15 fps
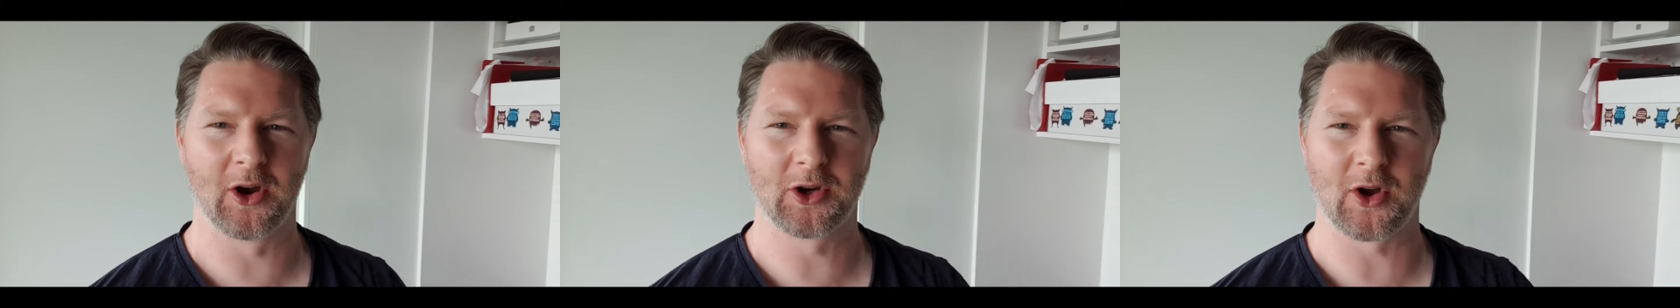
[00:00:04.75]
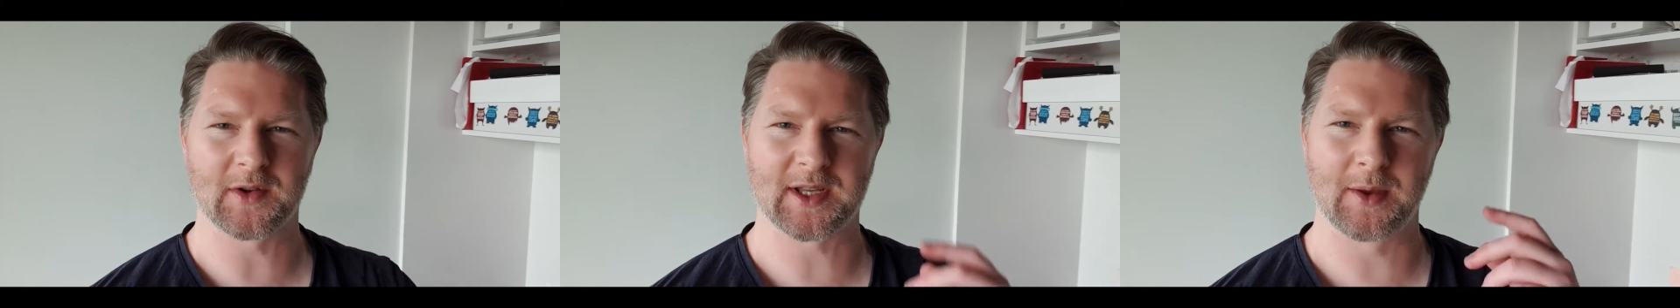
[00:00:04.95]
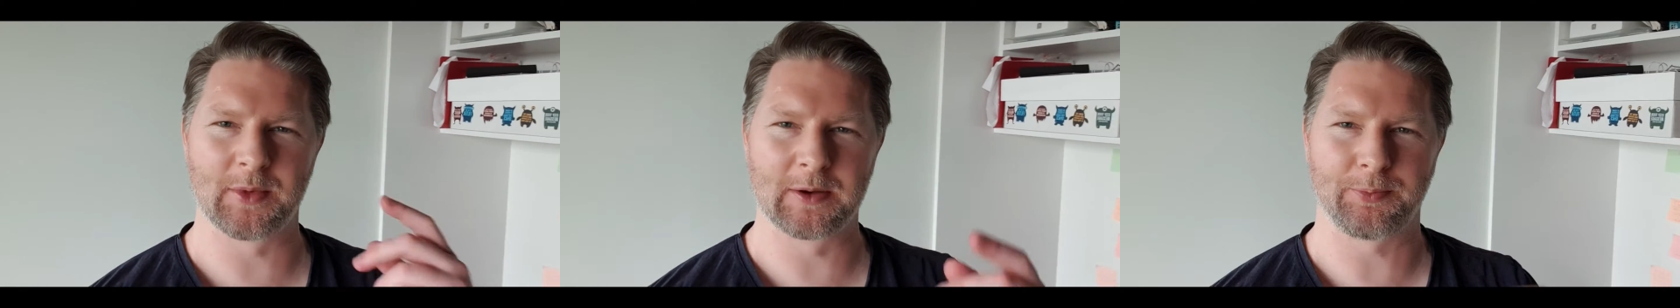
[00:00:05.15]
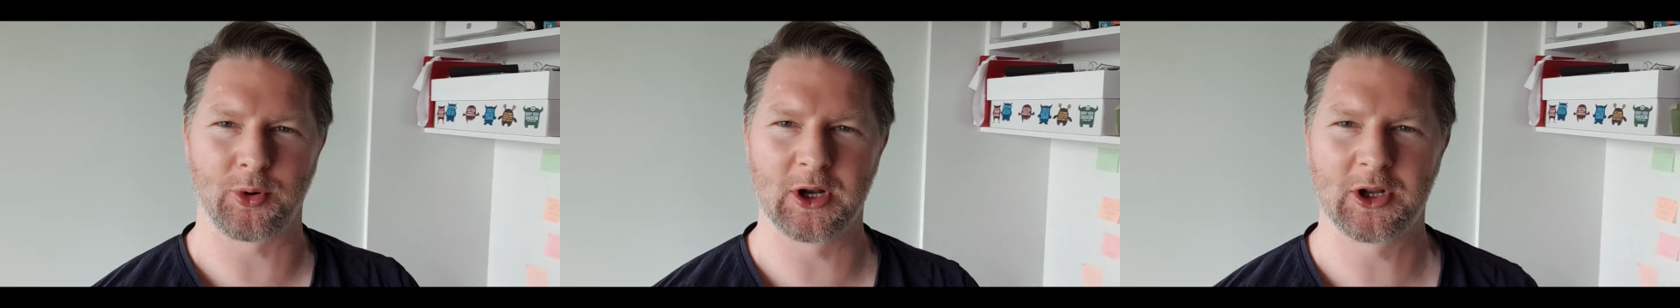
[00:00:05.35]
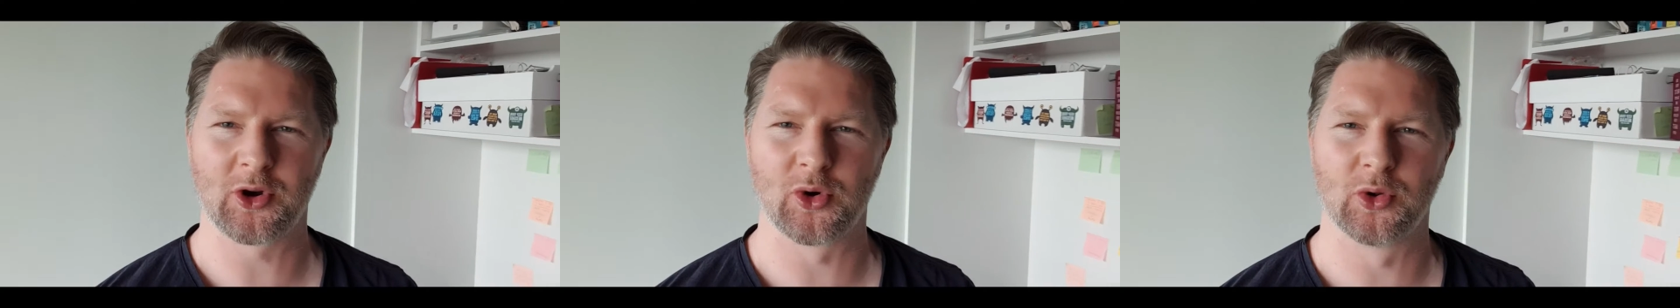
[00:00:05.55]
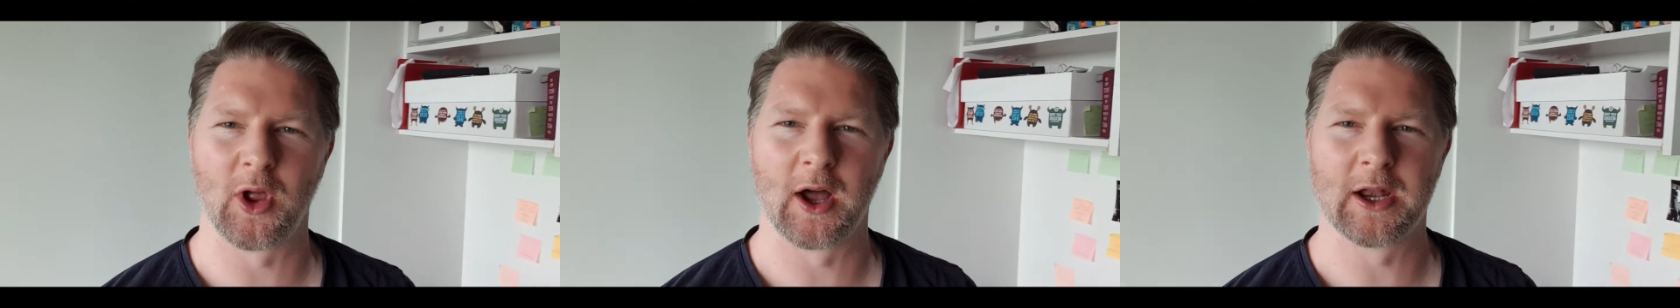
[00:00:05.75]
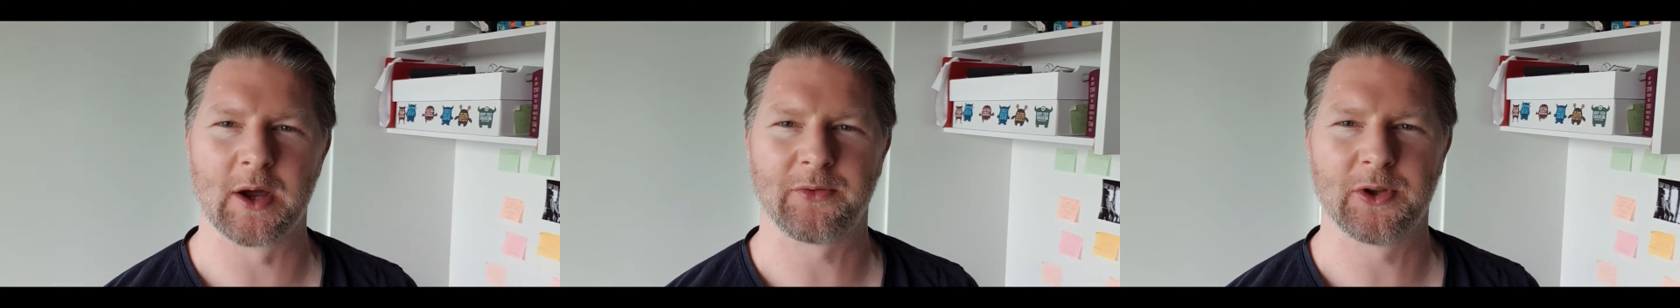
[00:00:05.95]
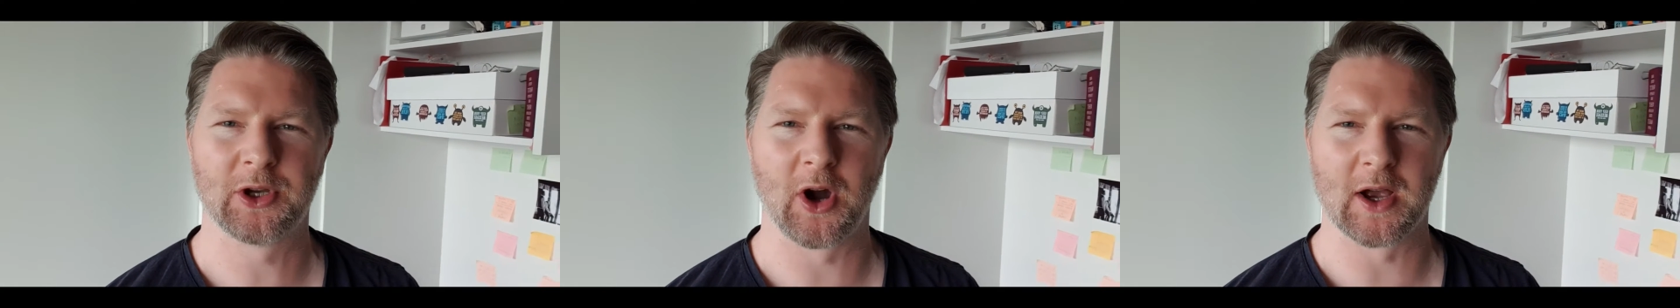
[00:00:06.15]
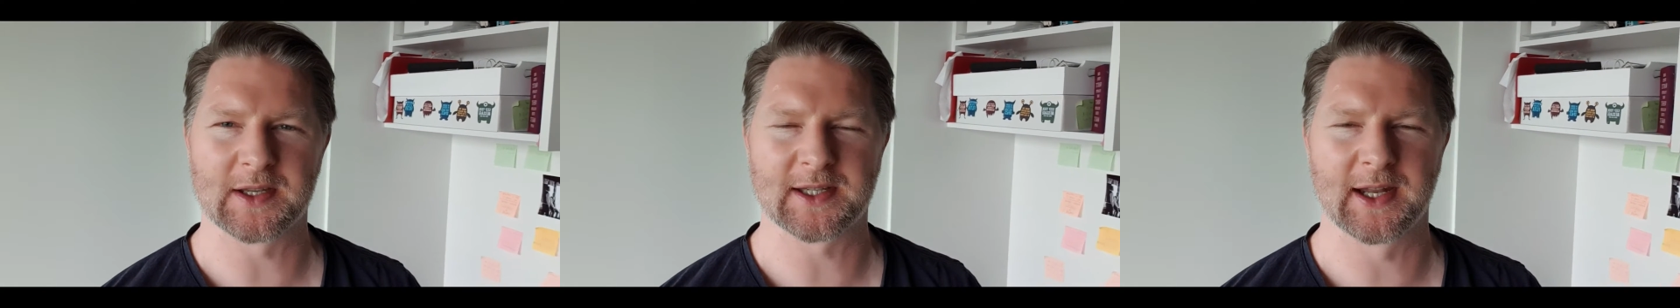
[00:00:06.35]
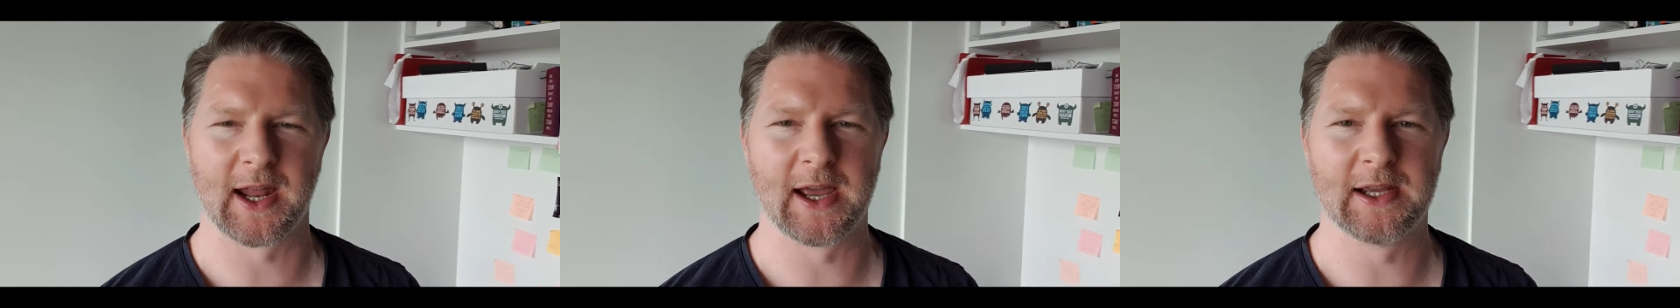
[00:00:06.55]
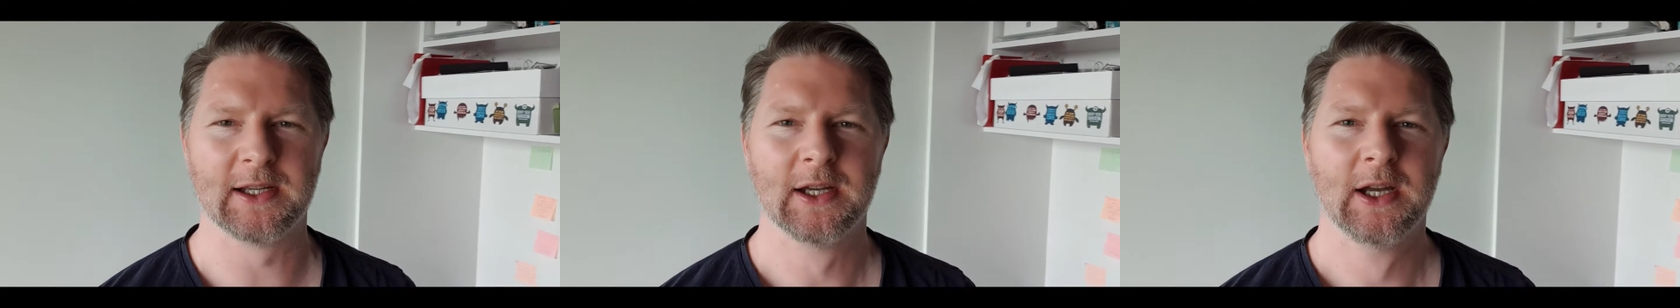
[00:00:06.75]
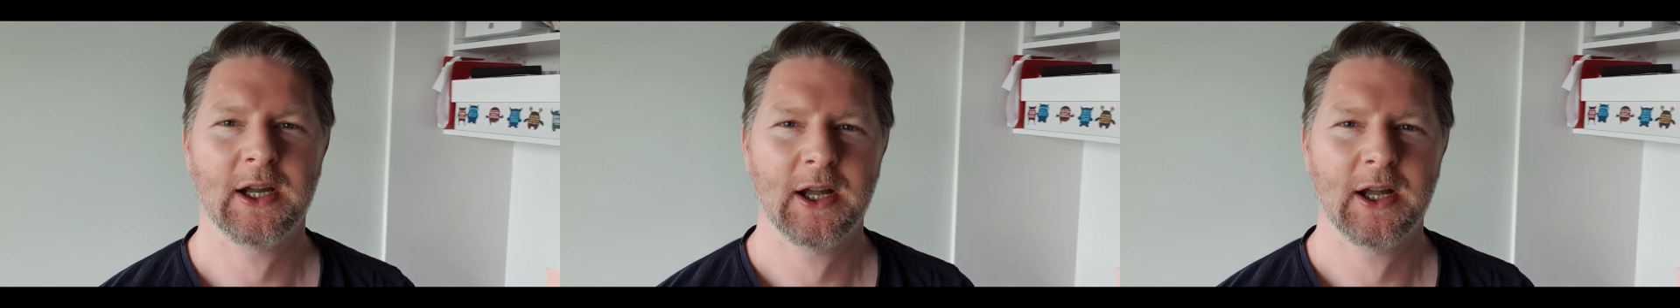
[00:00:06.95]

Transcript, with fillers: I've got something pretty cool lined up for you guys today.